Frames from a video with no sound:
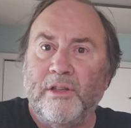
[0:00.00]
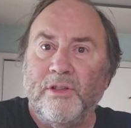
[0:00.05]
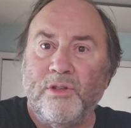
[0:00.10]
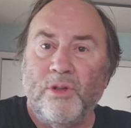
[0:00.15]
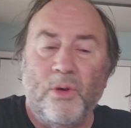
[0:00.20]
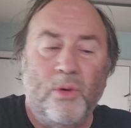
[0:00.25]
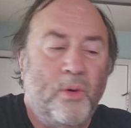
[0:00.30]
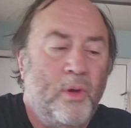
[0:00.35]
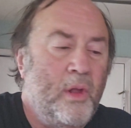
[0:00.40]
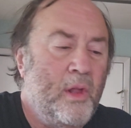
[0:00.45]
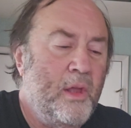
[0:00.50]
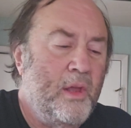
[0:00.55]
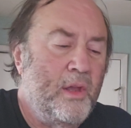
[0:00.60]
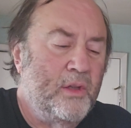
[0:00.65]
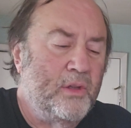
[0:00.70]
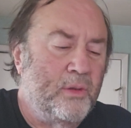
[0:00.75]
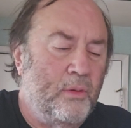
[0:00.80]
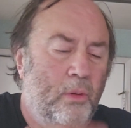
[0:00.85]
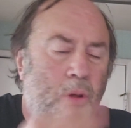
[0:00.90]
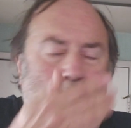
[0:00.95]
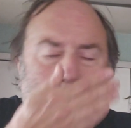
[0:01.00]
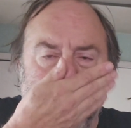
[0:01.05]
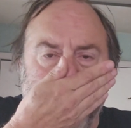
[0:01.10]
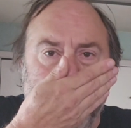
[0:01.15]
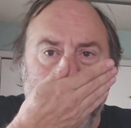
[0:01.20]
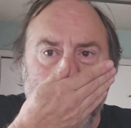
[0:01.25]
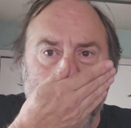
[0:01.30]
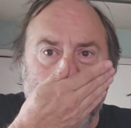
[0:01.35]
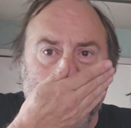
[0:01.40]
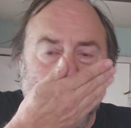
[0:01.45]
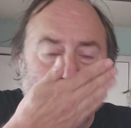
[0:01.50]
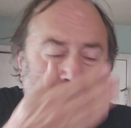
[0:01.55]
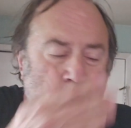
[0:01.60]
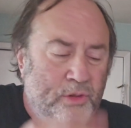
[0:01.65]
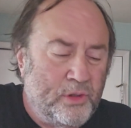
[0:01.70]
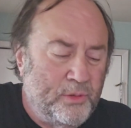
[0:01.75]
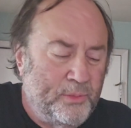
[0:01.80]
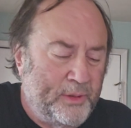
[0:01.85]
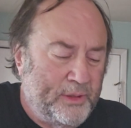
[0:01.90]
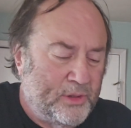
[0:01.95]
so. Excuse
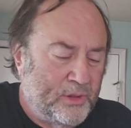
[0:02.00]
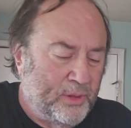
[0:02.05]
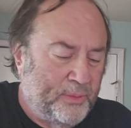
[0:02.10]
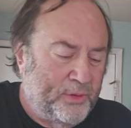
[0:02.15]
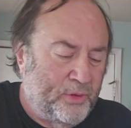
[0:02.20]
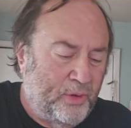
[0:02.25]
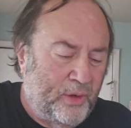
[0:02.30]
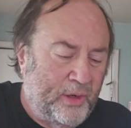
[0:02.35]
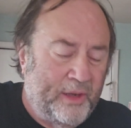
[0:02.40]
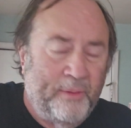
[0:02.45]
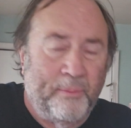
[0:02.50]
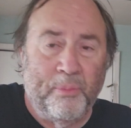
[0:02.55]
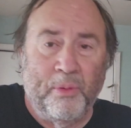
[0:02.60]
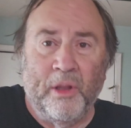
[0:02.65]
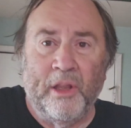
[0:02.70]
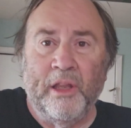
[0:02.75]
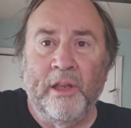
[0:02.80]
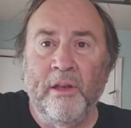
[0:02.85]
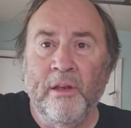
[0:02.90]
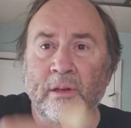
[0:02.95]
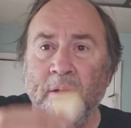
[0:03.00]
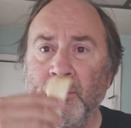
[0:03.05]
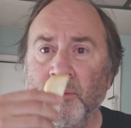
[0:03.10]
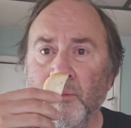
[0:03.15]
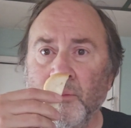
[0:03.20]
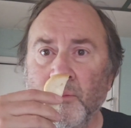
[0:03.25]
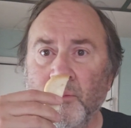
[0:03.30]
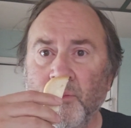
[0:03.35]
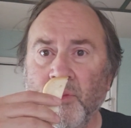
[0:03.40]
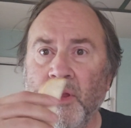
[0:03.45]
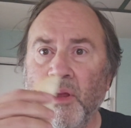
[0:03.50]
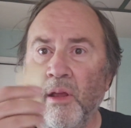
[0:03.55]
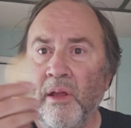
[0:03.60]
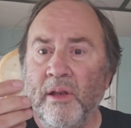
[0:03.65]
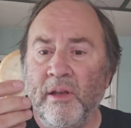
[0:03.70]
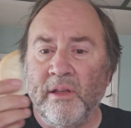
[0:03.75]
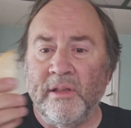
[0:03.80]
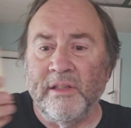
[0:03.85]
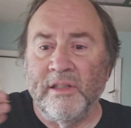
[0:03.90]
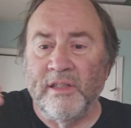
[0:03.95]
me. So let me try it plain.
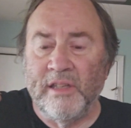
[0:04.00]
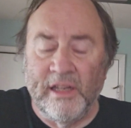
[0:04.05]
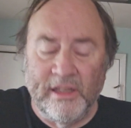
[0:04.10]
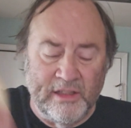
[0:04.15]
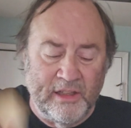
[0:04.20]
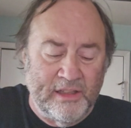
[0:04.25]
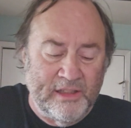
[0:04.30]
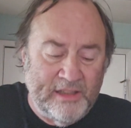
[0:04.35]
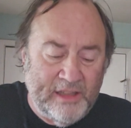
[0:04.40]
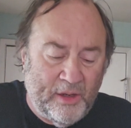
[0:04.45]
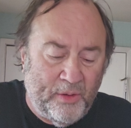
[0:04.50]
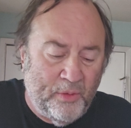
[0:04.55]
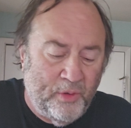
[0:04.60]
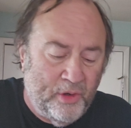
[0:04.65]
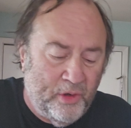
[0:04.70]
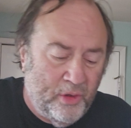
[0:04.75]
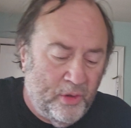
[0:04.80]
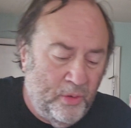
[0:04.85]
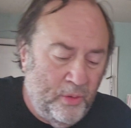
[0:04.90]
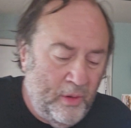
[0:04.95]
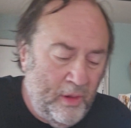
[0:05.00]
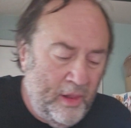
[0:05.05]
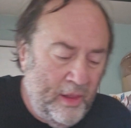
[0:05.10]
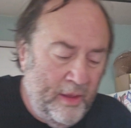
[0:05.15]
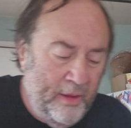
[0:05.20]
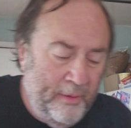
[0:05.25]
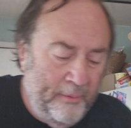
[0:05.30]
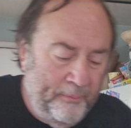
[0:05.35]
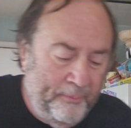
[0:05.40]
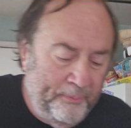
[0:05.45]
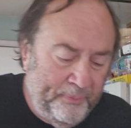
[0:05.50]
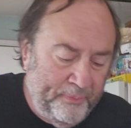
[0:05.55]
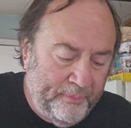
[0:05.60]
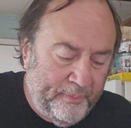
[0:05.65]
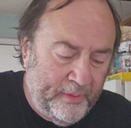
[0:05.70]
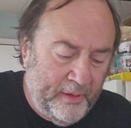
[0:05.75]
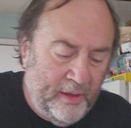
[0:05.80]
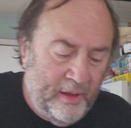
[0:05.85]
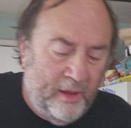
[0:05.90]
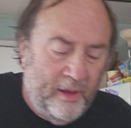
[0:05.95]
Does it taste like sourdough?
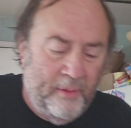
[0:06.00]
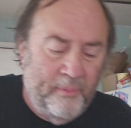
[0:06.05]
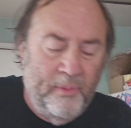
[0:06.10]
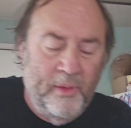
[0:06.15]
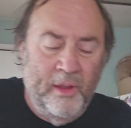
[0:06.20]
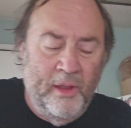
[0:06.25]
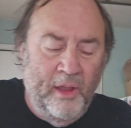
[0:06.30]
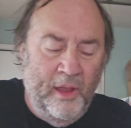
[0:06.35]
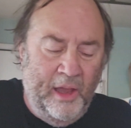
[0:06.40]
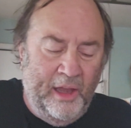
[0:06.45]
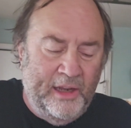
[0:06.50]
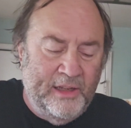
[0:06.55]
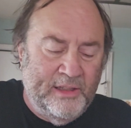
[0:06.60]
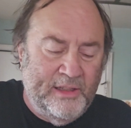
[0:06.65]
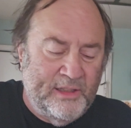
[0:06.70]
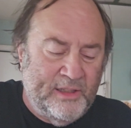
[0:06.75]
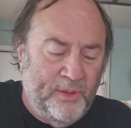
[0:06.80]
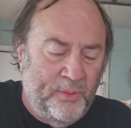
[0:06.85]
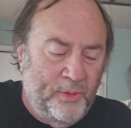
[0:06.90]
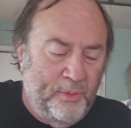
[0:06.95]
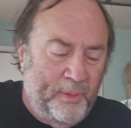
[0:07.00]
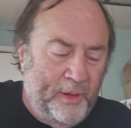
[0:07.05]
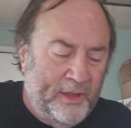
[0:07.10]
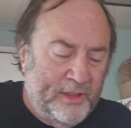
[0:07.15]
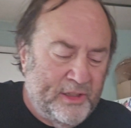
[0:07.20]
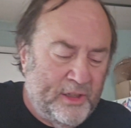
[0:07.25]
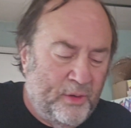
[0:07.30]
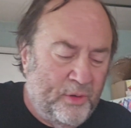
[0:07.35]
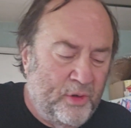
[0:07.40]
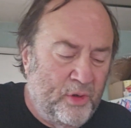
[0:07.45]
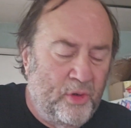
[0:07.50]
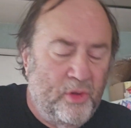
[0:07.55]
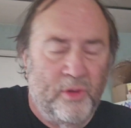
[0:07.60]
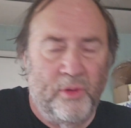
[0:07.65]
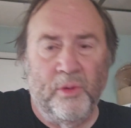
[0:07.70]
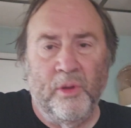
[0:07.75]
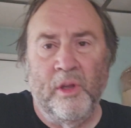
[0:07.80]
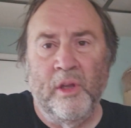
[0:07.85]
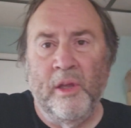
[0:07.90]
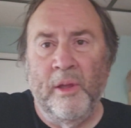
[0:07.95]
I guess they say when you make a sourdough,
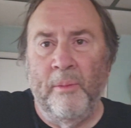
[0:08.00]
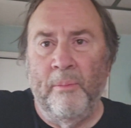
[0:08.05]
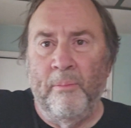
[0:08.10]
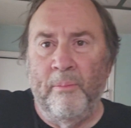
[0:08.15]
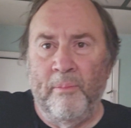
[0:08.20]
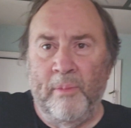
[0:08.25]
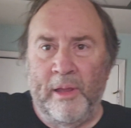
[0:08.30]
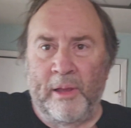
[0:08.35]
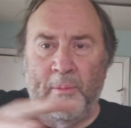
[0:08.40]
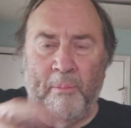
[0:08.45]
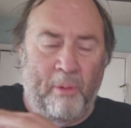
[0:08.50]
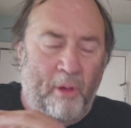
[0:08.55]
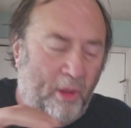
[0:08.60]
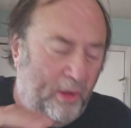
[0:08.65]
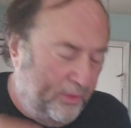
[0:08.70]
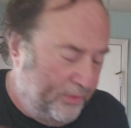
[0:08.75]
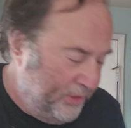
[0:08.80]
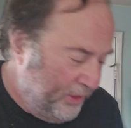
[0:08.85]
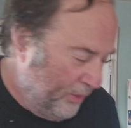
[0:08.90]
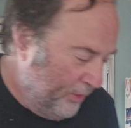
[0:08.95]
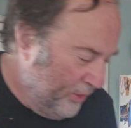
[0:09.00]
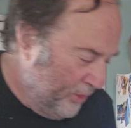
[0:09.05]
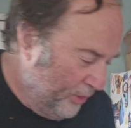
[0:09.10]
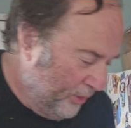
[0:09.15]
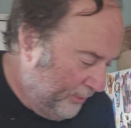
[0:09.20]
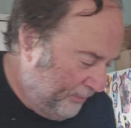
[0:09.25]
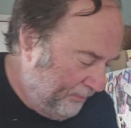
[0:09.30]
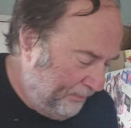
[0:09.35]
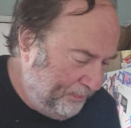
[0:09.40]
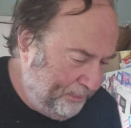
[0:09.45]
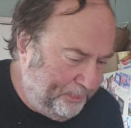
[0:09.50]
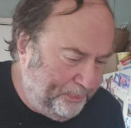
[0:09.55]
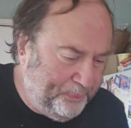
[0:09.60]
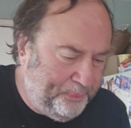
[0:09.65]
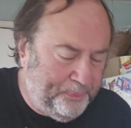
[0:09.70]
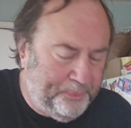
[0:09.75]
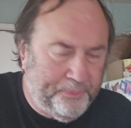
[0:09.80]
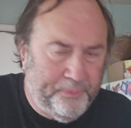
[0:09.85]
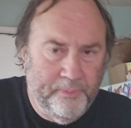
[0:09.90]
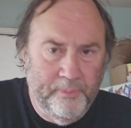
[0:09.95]
you make a ball of sourdough
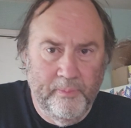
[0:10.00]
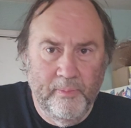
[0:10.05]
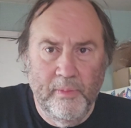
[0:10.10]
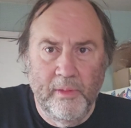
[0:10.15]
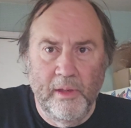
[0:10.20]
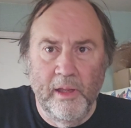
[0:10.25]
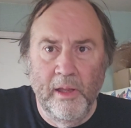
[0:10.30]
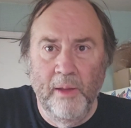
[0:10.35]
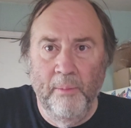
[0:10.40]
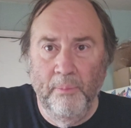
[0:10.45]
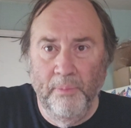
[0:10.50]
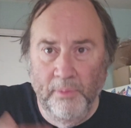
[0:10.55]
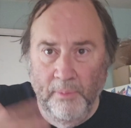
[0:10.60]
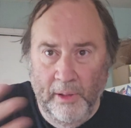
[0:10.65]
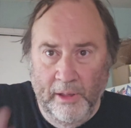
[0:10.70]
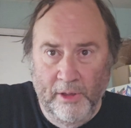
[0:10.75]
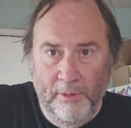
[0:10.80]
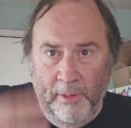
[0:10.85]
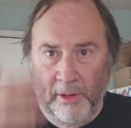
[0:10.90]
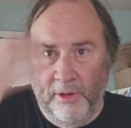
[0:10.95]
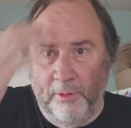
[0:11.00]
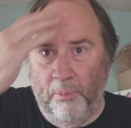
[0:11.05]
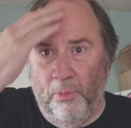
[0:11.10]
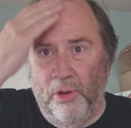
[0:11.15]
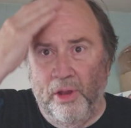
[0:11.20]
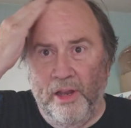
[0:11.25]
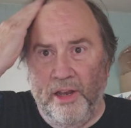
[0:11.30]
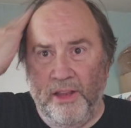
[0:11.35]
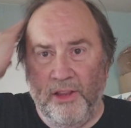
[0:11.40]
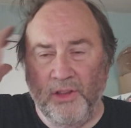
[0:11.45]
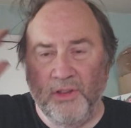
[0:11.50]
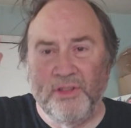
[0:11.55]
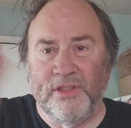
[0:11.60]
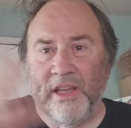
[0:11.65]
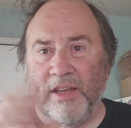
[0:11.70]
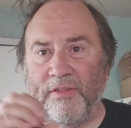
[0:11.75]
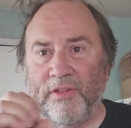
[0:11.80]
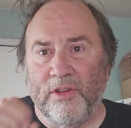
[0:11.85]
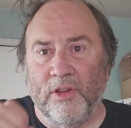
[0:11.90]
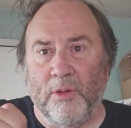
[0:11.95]
and you make your bread and you
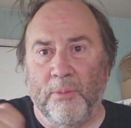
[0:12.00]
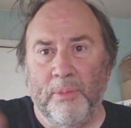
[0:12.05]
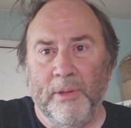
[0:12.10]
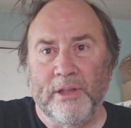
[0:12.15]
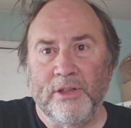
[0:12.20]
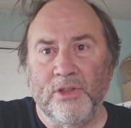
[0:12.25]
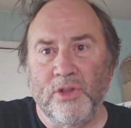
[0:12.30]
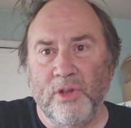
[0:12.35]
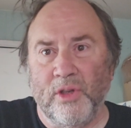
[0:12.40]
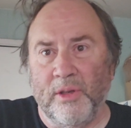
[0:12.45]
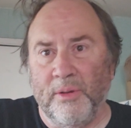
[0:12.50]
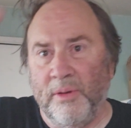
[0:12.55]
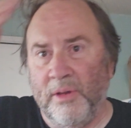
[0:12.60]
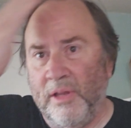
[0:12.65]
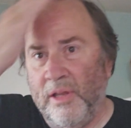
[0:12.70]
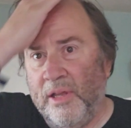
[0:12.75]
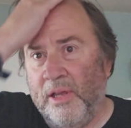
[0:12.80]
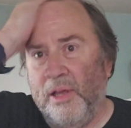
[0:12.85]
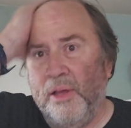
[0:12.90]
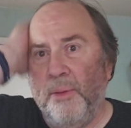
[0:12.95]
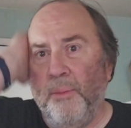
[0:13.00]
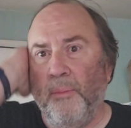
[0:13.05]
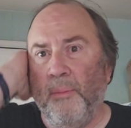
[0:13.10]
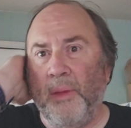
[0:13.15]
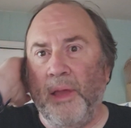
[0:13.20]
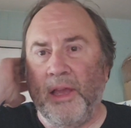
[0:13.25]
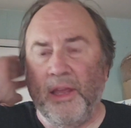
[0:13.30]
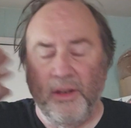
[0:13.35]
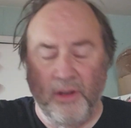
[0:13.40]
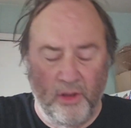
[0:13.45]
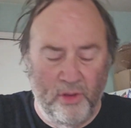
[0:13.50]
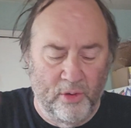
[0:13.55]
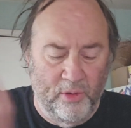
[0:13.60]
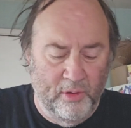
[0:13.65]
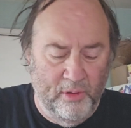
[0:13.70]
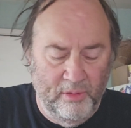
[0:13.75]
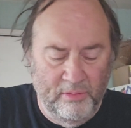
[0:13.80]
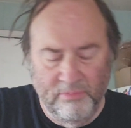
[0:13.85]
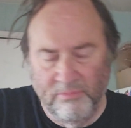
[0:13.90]
save a little bit so you can make another